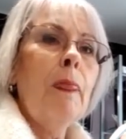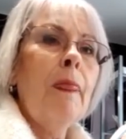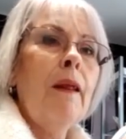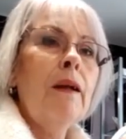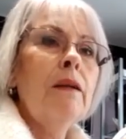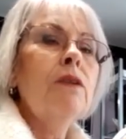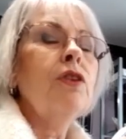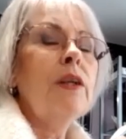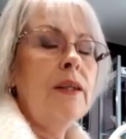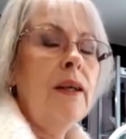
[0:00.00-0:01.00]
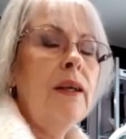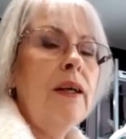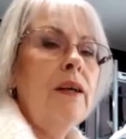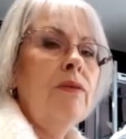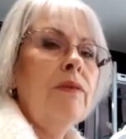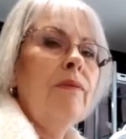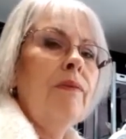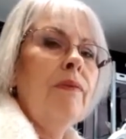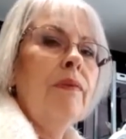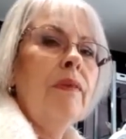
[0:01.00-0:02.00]
You treat it, leave it, and you go
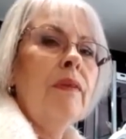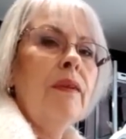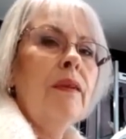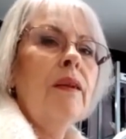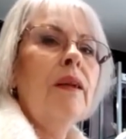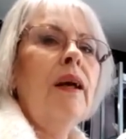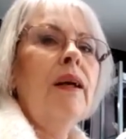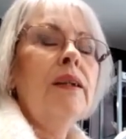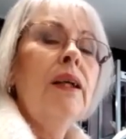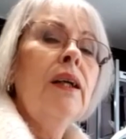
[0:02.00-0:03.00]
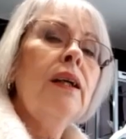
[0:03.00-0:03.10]
back. Yeah.